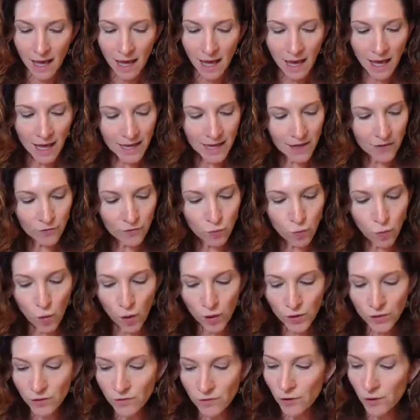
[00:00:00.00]
I have
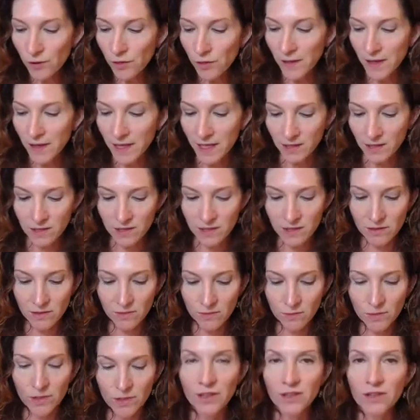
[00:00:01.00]
wonderful things
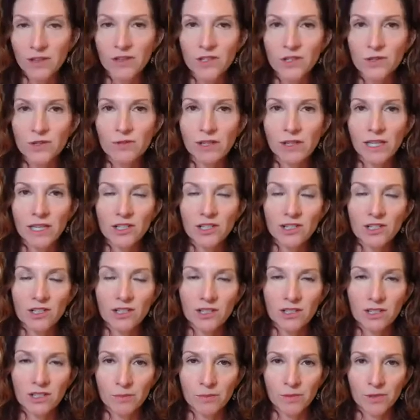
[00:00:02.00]
within this
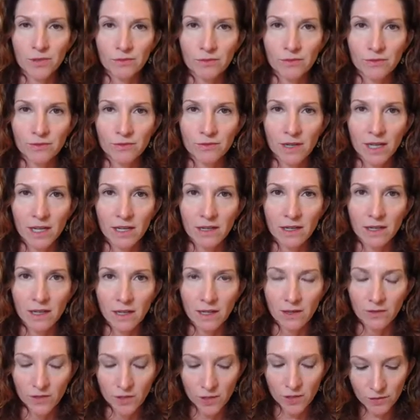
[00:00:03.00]
relationship, right?
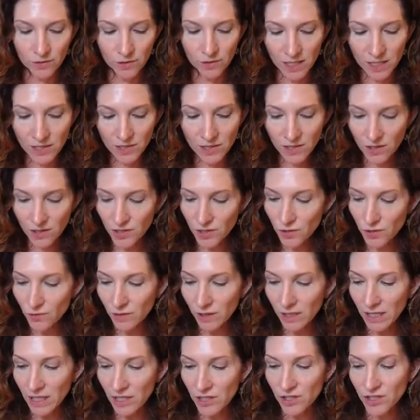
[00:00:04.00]
There are things in this
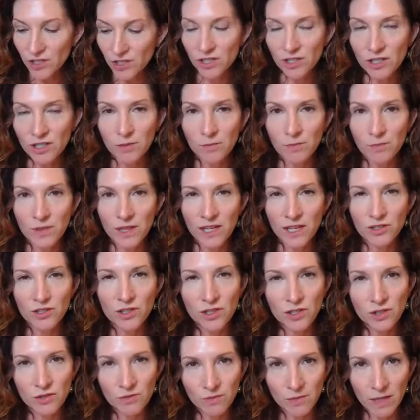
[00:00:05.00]
relationship that
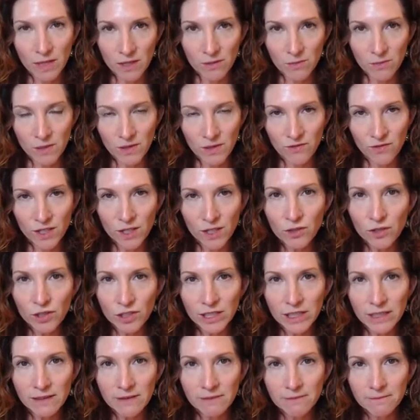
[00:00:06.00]
do make me feel
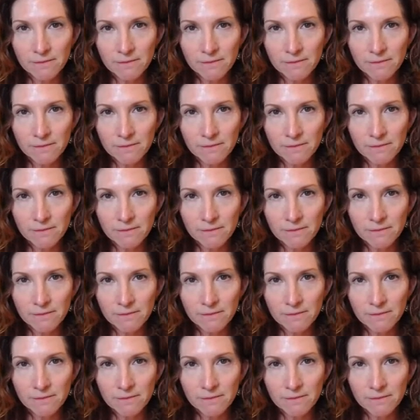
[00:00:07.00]
good,